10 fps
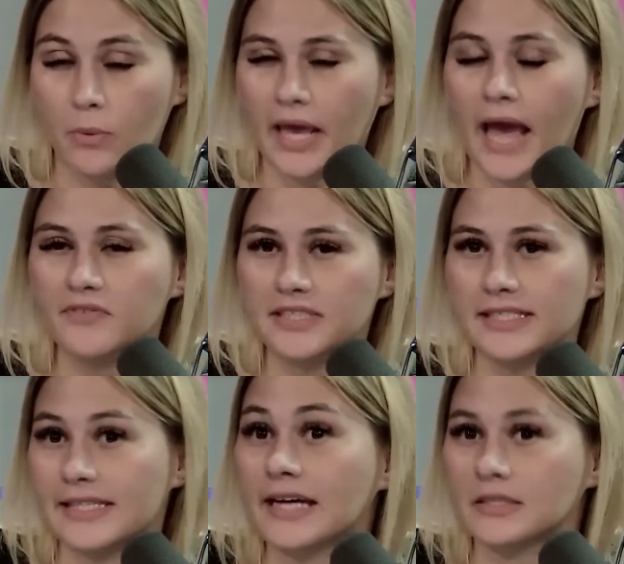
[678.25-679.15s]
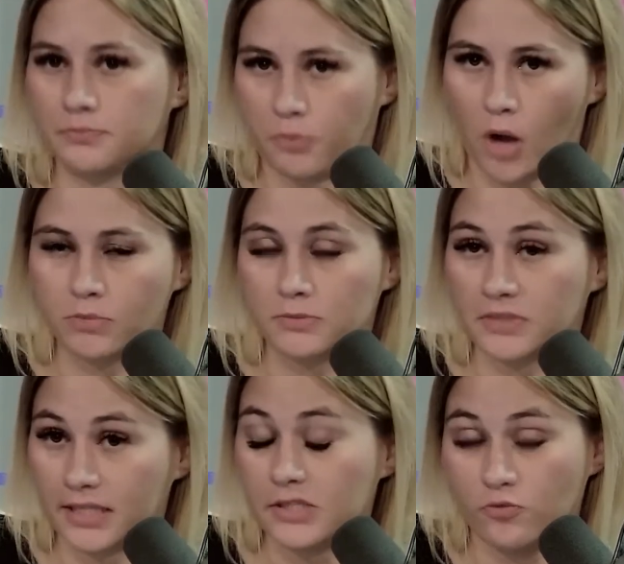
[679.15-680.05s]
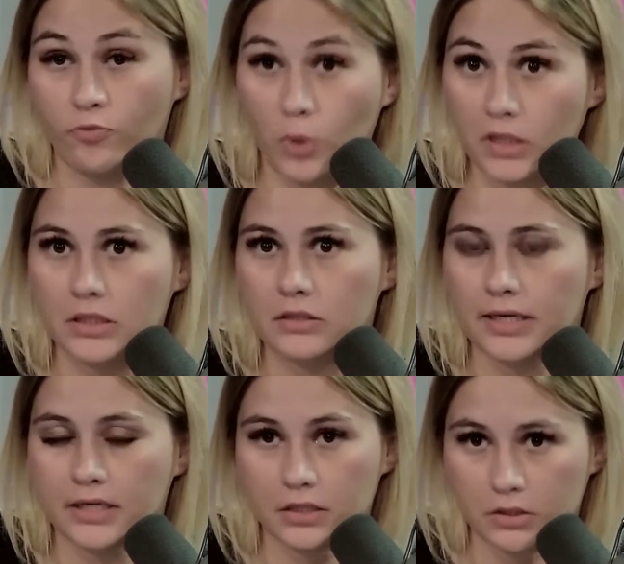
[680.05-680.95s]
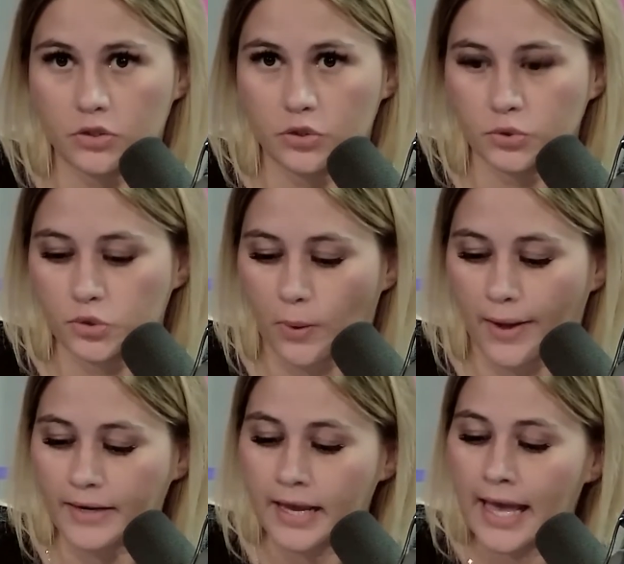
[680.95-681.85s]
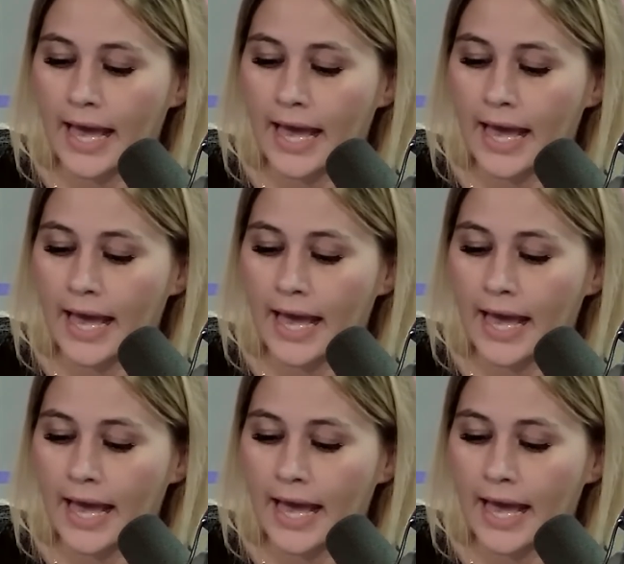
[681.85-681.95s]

We have this second problem that is really like a huge one.